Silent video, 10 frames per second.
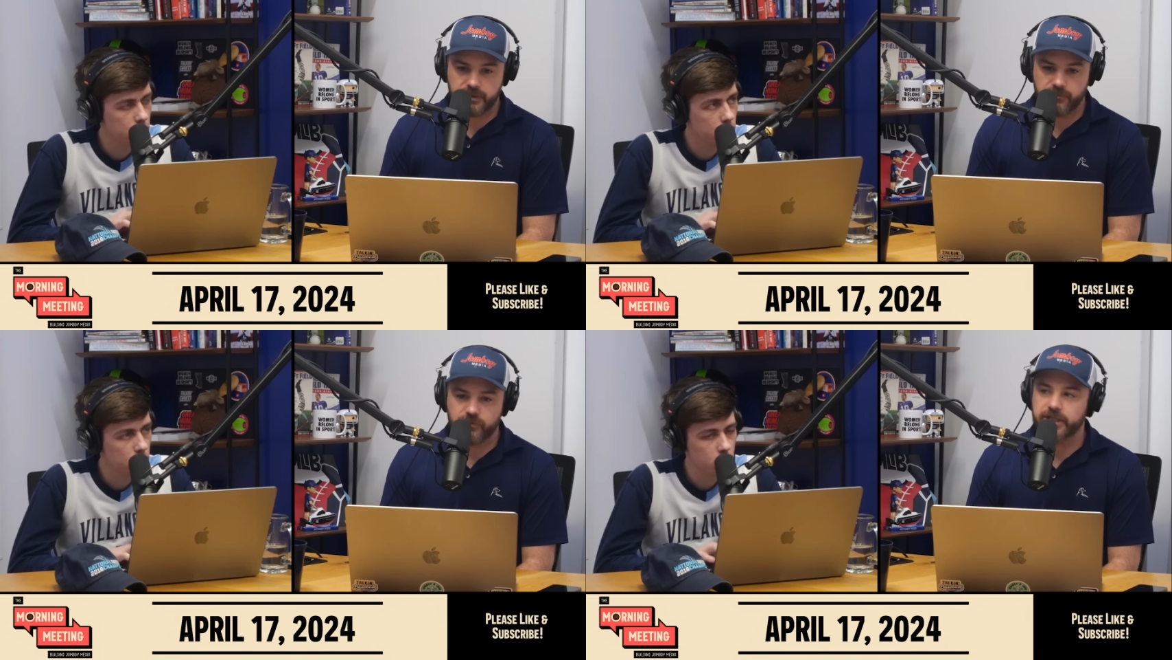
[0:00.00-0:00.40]

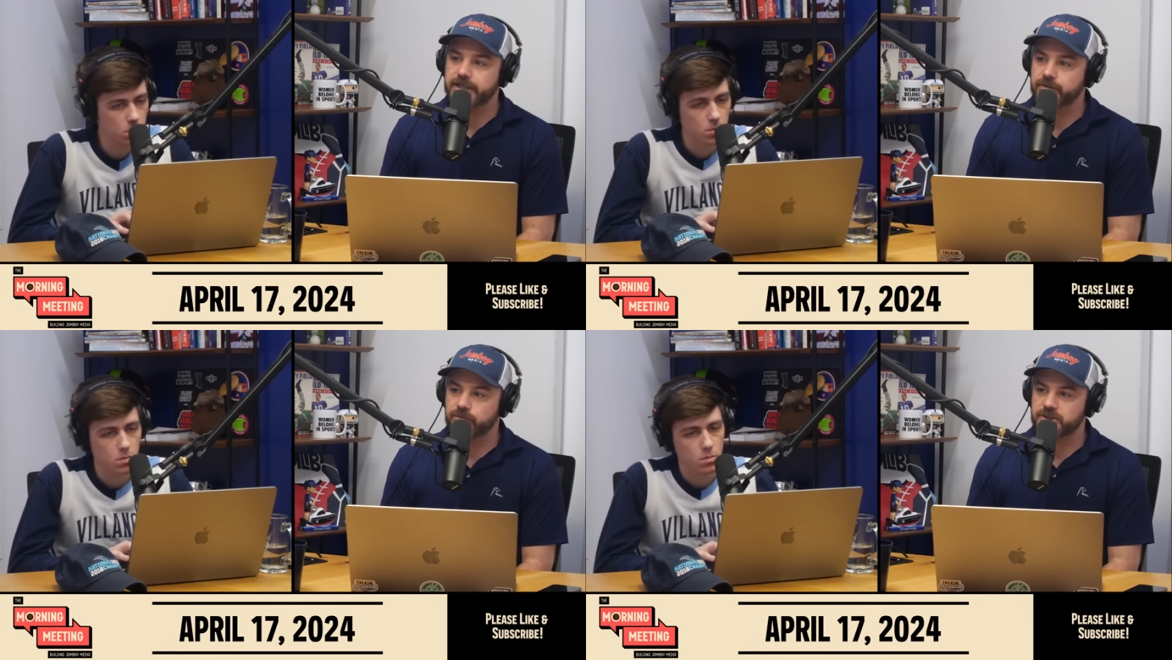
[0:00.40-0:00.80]
Speaker 1: and
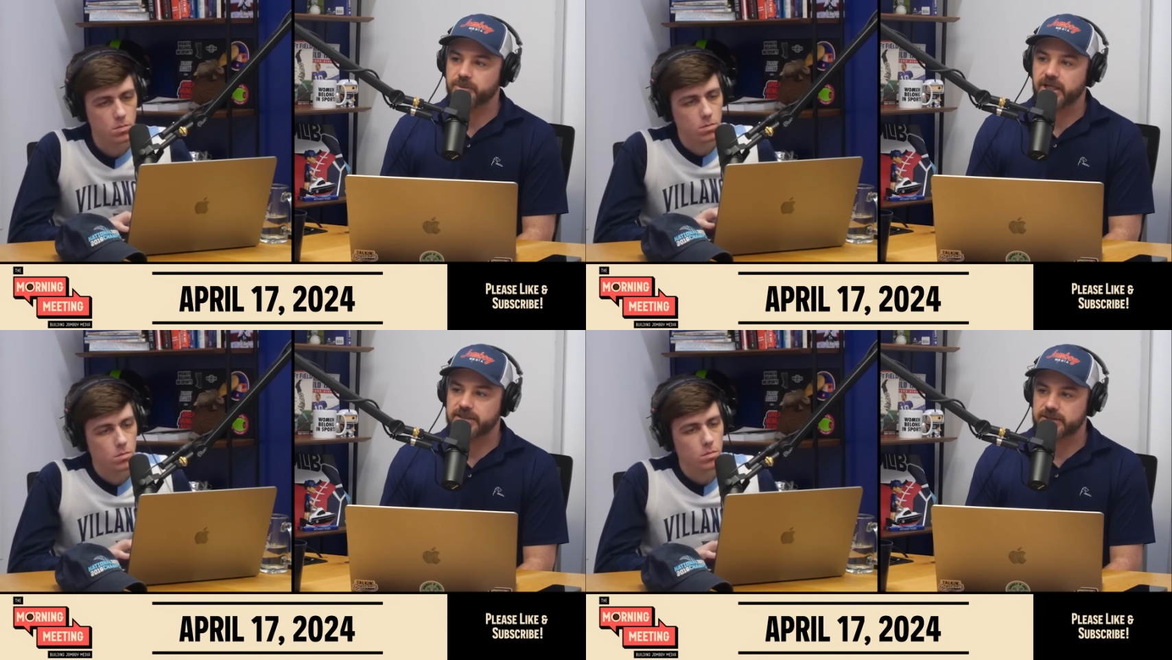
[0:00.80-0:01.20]
read
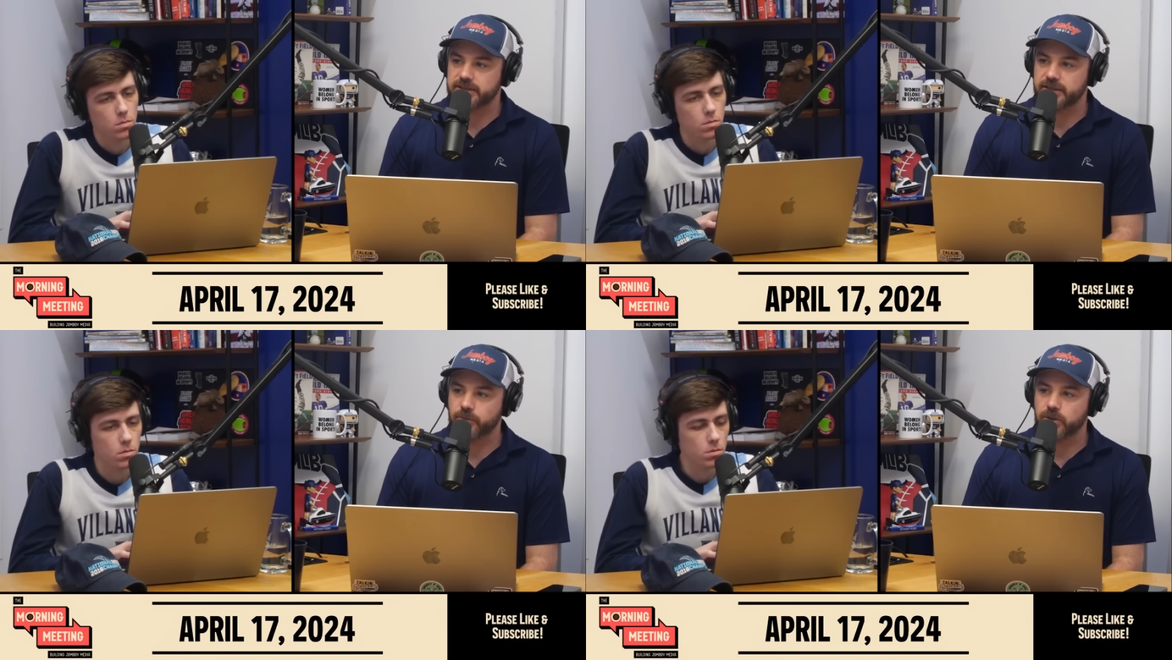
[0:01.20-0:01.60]

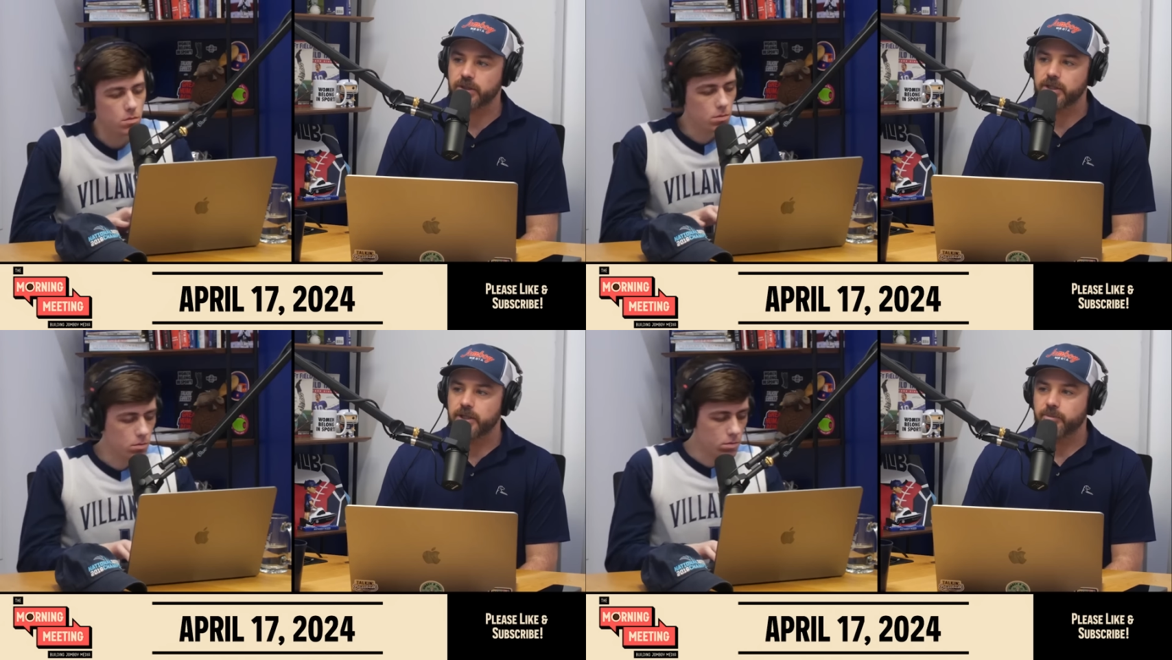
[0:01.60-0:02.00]
responses
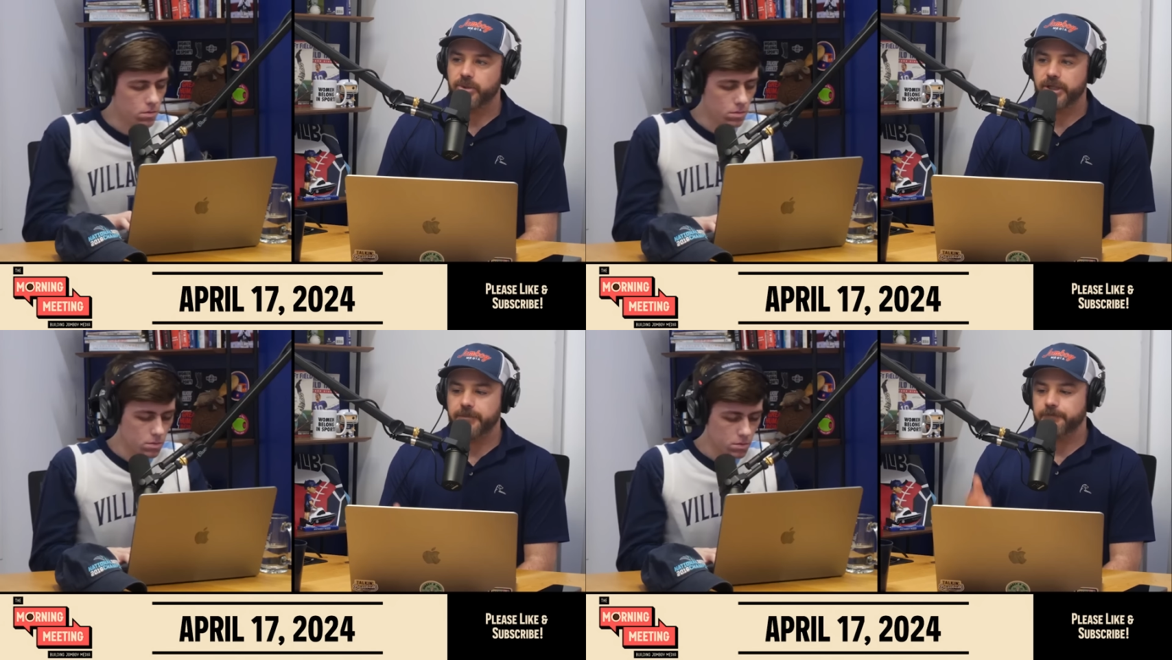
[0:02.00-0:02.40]
anymore.
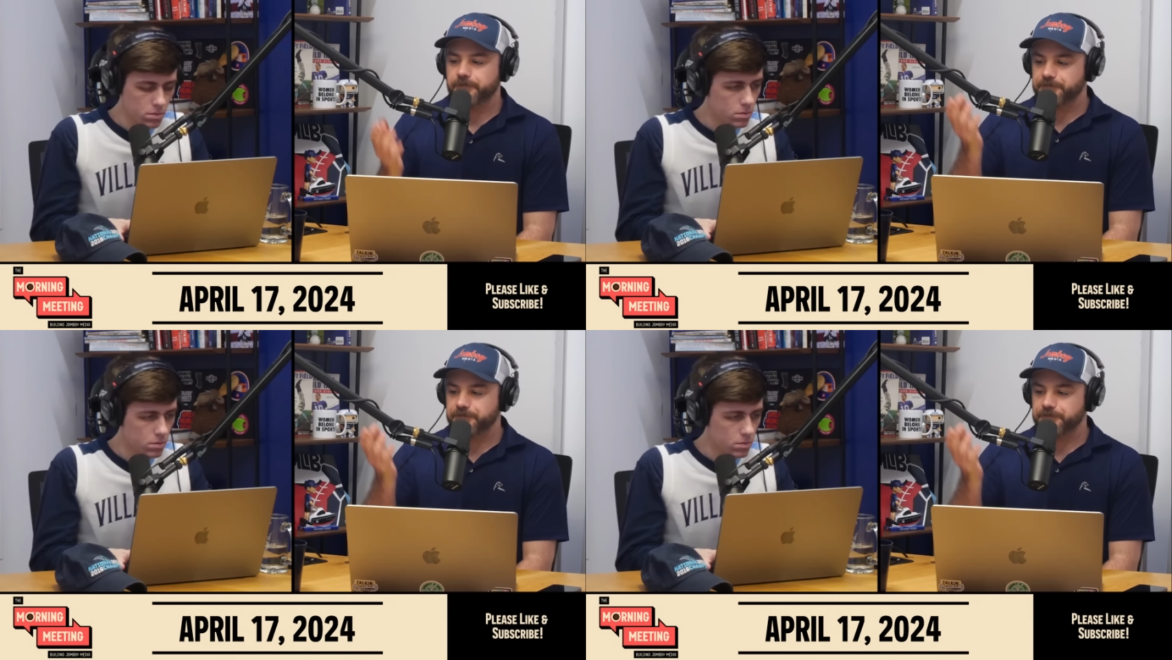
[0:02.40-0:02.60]
But